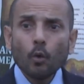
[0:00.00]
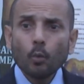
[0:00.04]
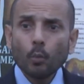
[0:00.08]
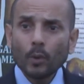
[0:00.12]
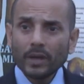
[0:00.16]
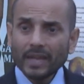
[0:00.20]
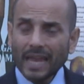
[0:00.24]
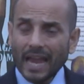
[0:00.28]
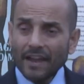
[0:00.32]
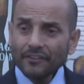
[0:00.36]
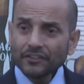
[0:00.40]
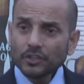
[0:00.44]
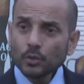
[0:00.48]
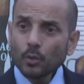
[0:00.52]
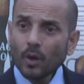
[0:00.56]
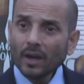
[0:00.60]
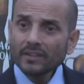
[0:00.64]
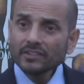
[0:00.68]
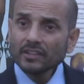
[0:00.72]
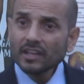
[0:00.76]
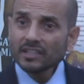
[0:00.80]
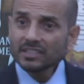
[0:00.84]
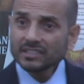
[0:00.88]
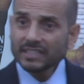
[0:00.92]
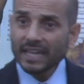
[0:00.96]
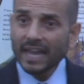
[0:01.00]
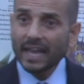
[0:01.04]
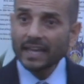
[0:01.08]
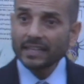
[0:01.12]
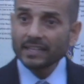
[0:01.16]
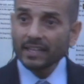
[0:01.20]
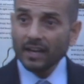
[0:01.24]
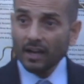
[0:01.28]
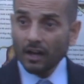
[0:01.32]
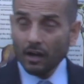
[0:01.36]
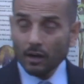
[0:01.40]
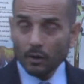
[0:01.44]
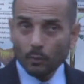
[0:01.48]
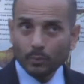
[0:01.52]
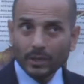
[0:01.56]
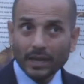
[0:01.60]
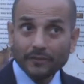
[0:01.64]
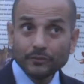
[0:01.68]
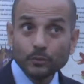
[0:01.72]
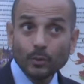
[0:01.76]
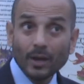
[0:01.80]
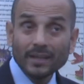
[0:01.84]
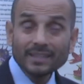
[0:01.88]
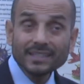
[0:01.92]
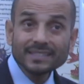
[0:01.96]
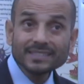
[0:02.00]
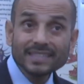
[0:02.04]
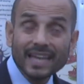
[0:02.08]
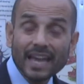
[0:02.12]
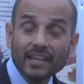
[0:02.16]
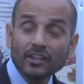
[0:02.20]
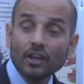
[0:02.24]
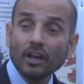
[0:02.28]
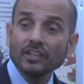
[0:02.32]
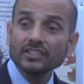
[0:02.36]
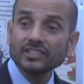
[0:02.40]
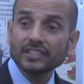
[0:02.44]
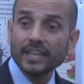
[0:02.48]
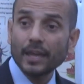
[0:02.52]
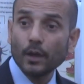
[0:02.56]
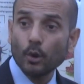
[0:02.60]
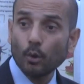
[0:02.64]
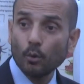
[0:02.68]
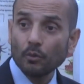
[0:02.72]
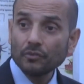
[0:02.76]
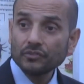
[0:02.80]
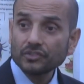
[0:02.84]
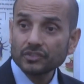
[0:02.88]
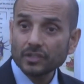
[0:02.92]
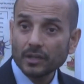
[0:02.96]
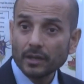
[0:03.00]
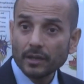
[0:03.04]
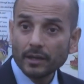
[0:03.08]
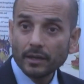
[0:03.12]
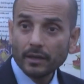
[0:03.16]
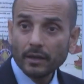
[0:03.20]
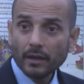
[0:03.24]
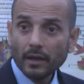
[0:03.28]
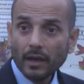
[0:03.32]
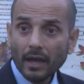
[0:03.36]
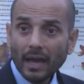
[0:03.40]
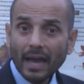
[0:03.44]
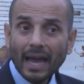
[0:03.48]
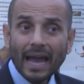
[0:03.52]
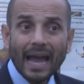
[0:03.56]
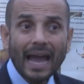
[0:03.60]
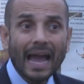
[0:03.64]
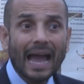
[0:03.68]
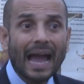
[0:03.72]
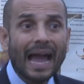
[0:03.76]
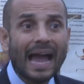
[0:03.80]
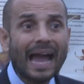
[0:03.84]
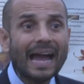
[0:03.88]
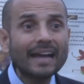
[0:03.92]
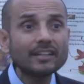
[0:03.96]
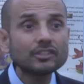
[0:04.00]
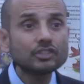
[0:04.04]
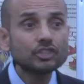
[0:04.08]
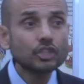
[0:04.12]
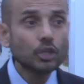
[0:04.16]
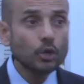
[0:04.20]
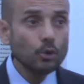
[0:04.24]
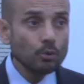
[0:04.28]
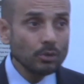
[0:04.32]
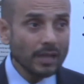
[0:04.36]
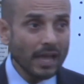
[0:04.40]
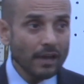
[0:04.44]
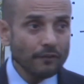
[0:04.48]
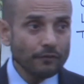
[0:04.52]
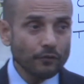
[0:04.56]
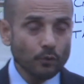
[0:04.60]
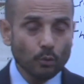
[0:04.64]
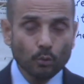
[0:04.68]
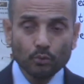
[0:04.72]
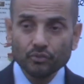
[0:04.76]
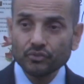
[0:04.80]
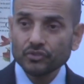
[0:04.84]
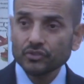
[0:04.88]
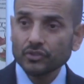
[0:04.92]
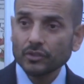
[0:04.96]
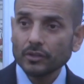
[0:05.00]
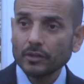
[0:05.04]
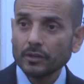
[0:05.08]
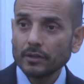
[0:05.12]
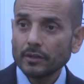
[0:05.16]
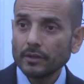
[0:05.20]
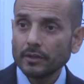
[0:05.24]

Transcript: We have to understand, we have to understand ourselves at two levels.